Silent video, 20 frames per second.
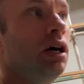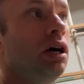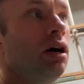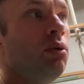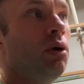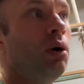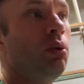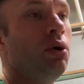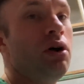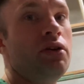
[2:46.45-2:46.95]

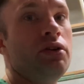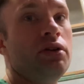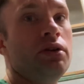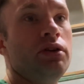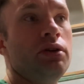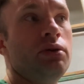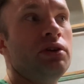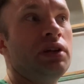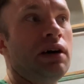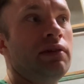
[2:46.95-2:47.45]
what I want to
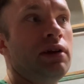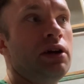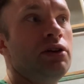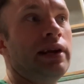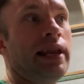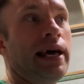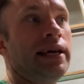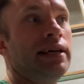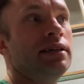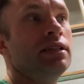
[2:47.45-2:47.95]
do is have loads of
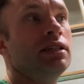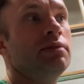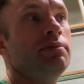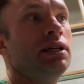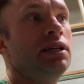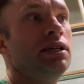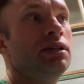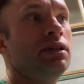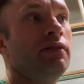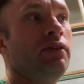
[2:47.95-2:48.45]
layers,
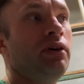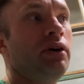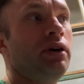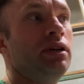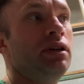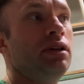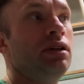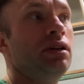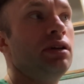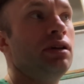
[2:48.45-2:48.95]
because I
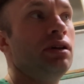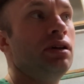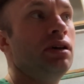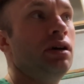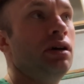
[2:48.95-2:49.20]
find